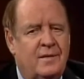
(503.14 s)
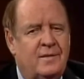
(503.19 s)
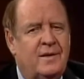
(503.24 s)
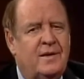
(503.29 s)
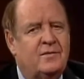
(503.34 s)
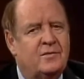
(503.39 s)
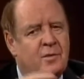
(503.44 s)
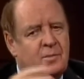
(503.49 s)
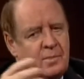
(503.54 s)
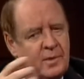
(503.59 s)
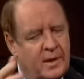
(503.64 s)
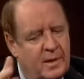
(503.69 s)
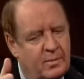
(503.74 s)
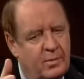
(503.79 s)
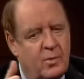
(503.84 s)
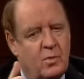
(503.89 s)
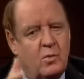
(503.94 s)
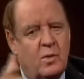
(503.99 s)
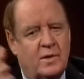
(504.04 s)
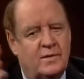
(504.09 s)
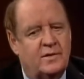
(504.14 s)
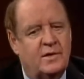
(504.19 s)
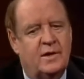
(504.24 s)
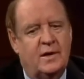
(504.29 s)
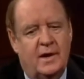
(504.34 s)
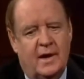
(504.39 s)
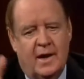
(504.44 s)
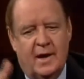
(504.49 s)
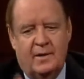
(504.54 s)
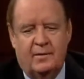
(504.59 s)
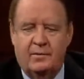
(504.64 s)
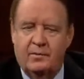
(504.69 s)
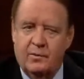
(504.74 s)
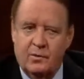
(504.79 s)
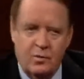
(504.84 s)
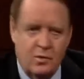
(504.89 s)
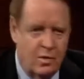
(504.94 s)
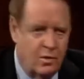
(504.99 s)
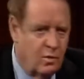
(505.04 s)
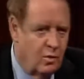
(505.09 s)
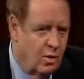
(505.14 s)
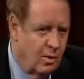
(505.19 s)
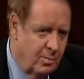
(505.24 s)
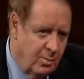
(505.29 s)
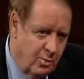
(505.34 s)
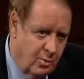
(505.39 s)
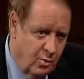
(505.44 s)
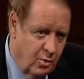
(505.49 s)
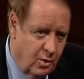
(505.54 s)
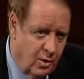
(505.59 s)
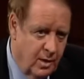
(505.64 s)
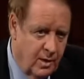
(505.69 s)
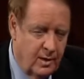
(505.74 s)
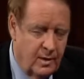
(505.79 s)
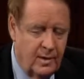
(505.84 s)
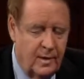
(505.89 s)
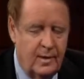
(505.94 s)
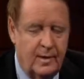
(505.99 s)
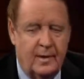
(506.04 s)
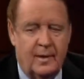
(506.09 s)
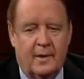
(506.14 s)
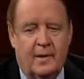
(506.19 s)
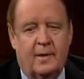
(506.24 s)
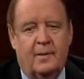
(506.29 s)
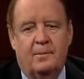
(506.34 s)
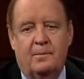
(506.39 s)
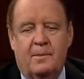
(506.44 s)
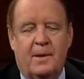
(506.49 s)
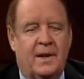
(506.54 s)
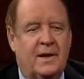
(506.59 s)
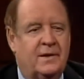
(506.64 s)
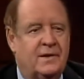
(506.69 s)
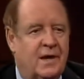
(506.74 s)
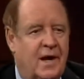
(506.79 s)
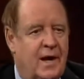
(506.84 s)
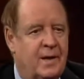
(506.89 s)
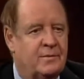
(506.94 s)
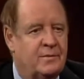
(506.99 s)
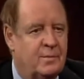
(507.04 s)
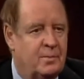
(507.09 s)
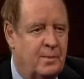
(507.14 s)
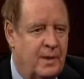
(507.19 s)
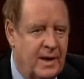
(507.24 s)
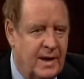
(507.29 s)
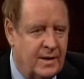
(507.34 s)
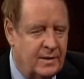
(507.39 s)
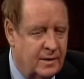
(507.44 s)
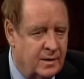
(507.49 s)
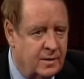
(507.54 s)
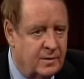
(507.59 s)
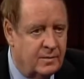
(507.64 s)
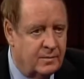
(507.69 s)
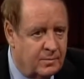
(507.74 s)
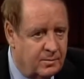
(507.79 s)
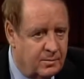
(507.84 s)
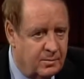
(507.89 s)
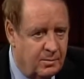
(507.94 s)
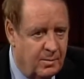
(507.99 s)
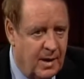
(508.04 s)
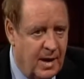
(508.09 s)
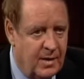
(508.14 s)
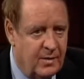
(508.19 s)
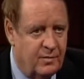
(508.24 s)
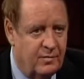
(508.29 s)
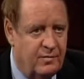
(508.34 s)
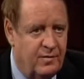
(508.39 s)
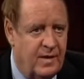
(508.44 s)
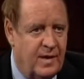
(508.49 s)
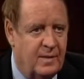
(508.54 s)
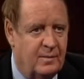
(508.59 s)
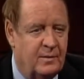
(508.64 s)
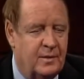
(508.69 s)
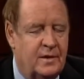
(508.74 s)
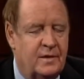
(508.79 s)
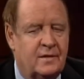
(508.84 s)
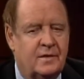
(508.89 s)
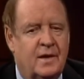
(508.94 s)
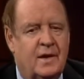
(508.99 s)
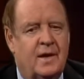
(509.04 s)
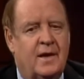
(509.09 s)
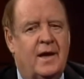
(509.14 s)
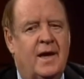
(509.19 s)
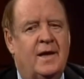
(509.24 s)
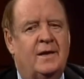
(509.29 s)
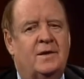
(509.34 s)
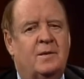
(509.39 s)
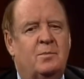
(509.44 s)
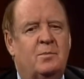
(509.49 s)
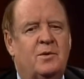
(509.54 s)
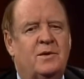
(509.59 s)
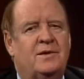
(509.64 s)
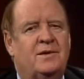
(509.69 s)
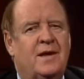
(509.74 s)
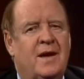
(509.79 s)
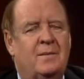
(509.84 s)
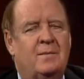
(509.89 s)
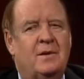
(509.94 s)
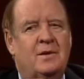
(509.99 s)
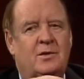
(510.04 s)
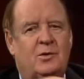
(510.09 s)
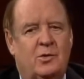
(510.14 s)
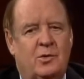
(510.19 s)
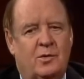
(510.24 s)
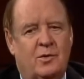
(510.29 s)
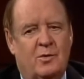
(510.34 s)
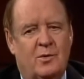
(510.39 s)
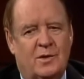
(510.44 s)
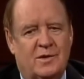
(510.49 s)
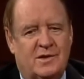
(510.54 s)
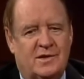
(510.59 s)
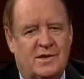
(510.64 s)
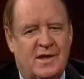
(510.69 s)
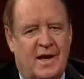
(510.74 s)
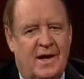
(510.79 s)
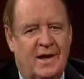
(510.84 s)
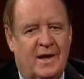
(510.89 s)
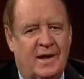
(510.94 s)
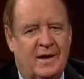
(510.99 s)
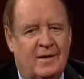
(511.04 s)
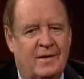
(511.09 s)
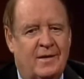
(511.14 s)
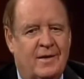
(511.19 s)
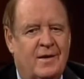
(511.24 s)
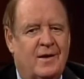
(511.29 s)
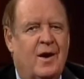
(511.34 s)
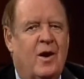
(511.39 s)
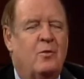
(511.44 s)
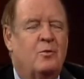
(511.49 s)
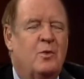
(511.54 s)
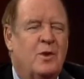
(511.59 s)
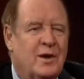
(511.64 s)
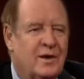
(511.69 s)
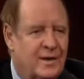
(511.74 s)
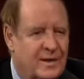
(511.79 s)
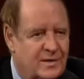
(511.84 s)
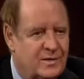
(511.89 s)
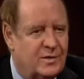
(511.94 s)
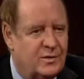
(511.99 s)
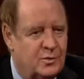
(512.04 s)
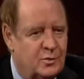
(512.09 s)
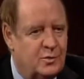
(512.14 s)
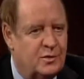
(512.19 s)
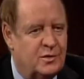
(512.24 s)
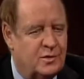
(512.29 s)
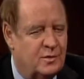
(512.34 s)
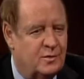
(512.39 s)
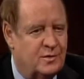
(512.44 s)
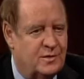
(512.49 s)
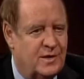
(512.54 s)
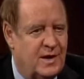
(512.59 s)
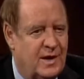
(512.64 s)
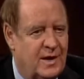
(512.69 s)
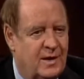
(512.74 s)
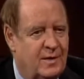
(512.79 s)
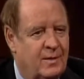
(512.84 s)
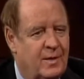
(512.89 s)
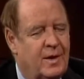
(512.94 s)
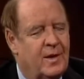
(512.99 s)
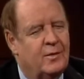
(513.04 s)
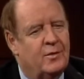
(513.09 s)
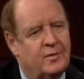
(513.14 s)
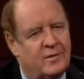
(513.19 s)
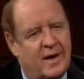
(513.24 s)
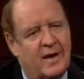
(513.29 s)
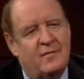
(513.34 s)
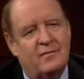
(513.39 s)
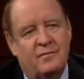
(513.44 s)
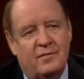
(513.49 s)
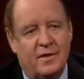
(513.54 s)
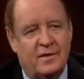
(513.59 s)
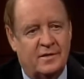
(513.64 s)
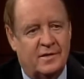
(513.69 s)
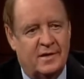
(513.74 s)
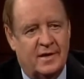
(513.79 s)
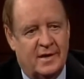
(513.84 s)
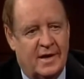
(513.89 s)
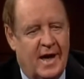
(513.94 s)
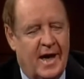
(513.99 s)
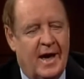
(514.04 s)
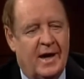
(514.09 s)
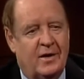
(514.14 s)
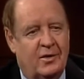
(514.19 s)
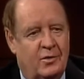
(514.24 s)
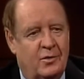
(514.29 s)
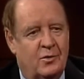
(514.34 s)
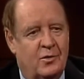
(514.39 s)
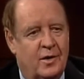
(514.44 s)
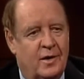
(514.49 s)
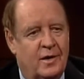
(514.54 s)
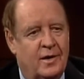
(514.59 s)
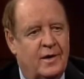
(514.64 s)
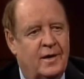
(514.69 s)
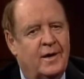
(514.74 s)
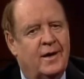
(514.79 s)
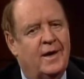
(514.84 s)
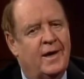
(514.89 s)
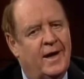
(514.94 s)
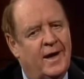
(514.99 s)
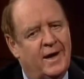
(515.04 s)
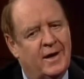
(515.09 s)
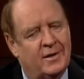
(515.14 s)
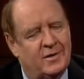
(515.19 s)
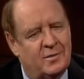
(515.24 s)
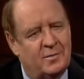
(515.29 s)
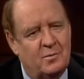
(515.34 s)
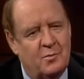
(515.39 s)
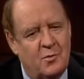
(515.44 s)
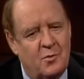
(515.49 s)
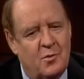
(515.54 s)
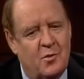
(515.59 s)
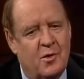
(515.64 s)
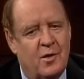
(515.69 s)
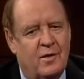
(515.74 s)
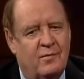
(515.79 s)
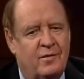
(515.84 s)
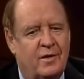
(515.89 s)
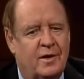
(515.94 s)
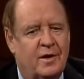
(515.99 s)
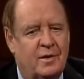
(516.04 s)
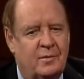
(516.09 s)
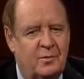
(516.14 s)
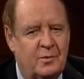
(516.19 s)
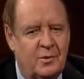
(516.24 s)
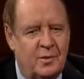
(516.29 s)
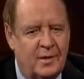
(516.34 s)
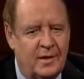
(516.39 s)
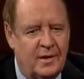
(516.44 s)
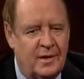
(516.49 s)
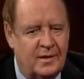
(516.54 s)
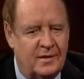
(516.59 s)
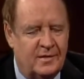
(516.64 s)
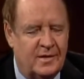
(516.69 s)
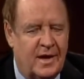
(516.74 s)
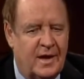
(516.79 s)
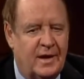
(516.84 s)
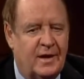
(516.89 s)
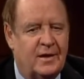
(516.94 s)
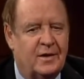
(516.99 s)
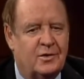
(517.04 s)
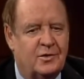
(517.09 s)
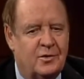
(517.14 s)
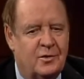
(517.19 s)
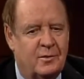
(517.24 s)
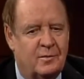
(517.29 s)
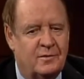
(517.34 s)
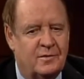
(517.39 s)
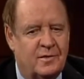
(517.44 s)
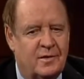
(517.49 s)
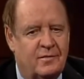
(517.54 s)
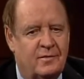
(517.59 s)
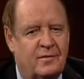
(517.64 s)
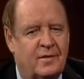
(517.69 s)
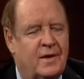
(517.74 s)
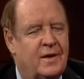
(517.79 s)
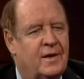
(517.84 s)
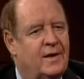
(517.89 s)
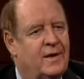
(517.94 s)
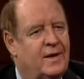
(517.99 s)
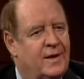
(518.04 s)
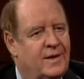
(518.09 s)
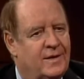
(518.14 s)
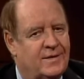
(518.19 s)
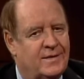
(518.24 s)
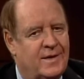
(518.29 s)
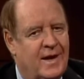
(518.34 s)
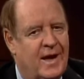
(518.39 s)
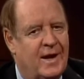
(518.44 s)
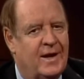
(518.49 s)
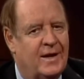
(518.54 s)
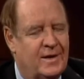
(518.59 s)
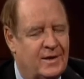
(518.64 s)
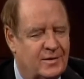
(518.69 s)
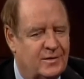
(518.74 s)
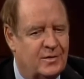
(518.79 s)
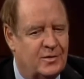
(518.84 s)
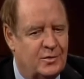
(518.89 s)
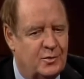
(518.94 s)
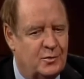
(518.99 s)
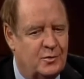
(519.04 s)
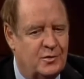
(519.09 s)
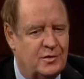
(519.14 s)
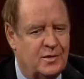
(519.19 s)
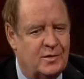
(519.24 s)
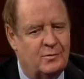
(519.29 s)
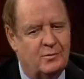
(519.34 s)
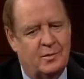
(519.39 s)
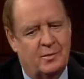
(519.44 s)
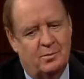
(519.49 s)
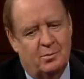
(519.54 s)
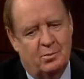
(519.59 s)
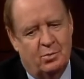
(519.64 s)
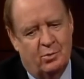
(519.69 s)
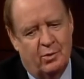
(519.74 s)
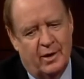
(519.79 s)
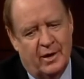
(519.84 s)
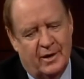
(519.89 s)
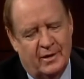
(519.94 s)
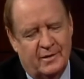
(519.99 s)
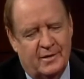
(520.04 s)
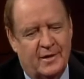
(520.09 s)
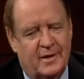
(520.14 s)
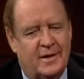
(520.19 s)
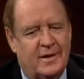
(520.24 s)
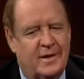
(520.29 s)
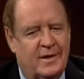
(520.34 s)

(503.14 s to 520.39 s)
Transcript: And these are people, once again, who are all poor, many times abandoned by their families, and to put them into a setting, a real institutional setting, because I visited Hagedorn, and it's more of a community setting in terms of it's not an institution with bricks.